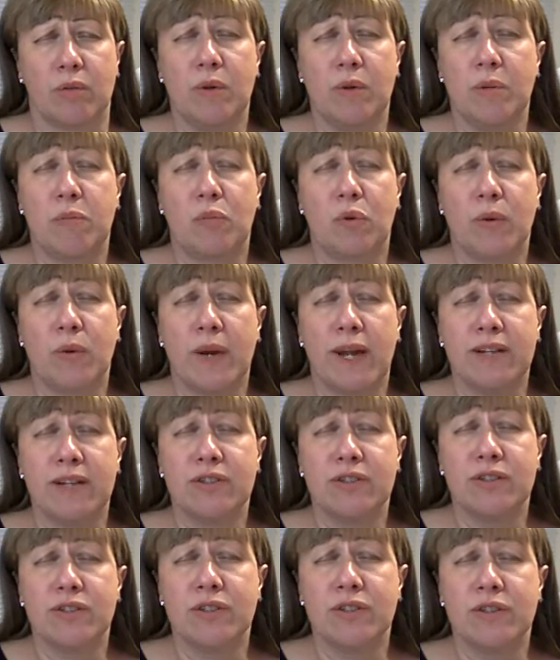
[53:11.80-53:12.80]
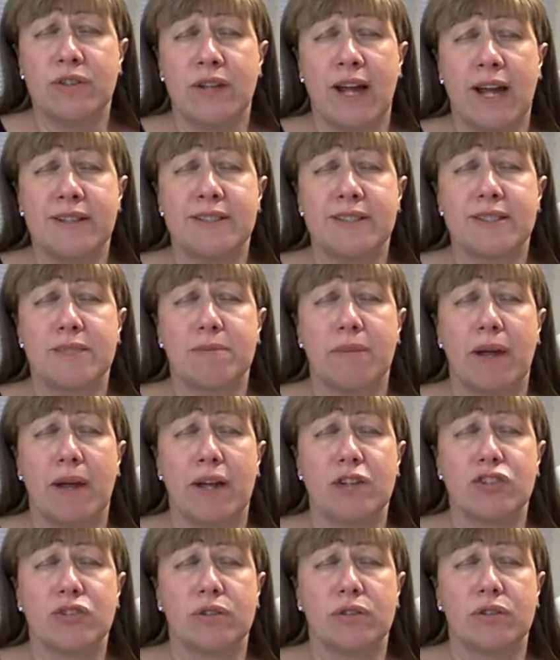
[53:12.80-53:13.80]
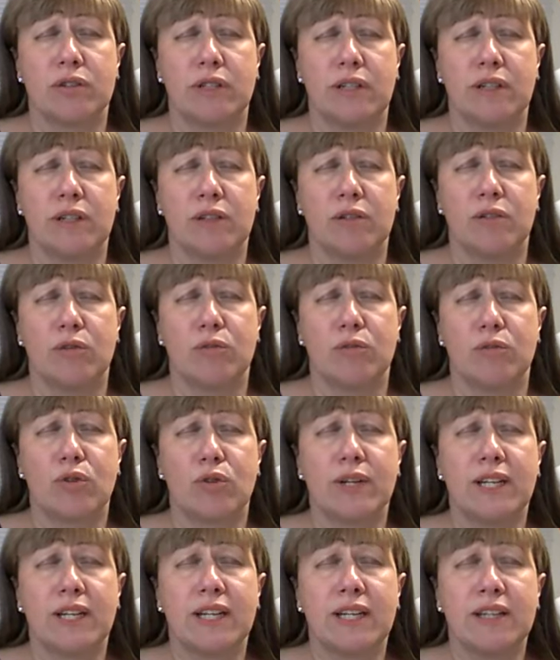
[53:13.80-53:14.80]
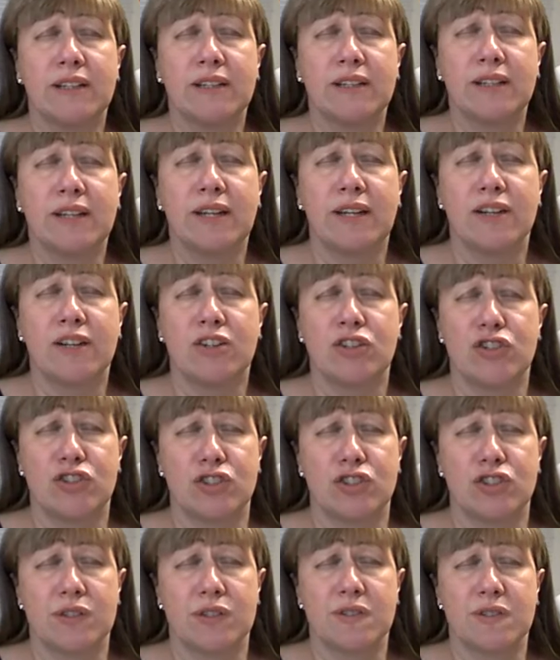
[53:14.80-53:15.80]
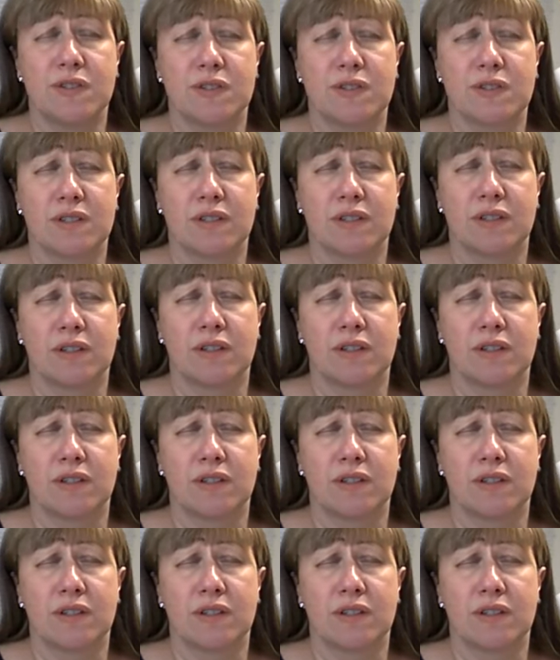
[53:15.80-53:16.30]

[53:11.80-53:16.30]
We pray tonight specially for healing energies